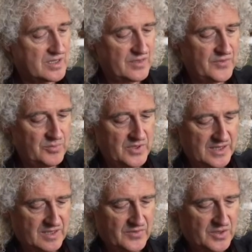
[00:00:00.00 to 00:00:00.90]
So if you put it
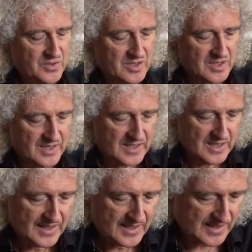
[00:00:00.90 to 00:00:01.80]
in the viewer,
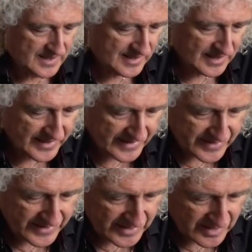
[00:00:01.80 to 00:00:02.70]

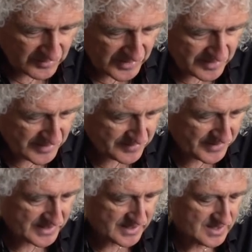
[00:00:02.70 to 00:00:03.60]
like the Weetabix
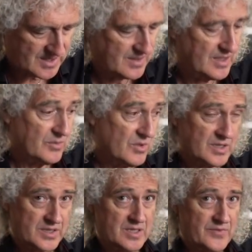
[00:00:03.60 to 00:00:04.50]
pictures, it
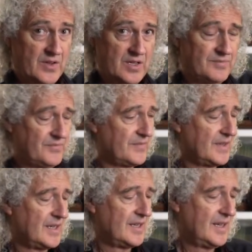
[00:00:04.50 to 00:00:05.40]
works just fine.
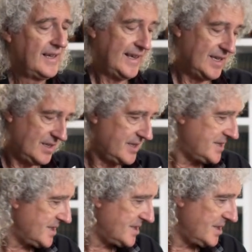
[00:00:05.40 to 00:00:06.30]
And
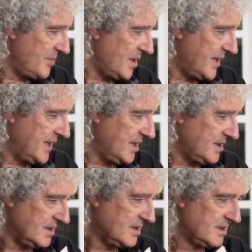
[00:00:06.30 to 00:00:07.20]
this is in my
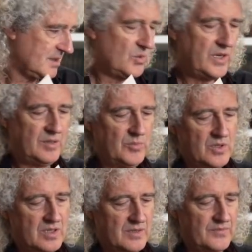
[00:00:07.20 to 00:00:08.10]
Queen
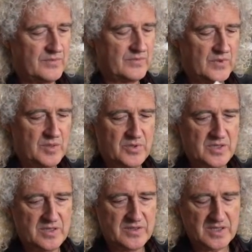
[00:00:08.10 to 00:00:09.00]
book
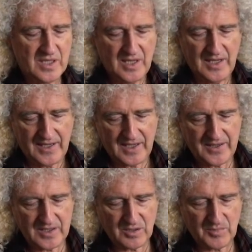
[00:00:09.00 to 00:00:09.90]
reproduced. I
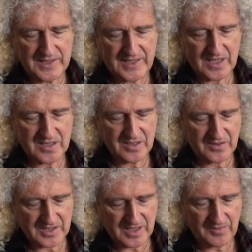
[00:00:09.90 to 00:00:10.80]
then got my dad to do
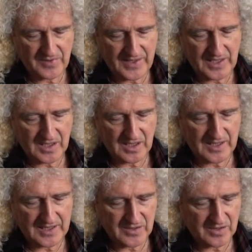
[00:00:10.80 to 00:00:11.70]
the same thing,
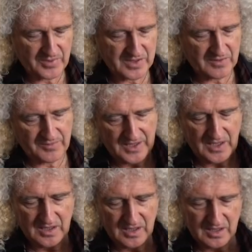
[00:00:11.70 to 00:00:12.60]
and he took a picture of me
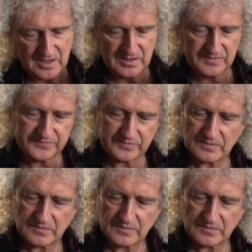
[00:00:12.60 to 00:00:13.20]
in the garden.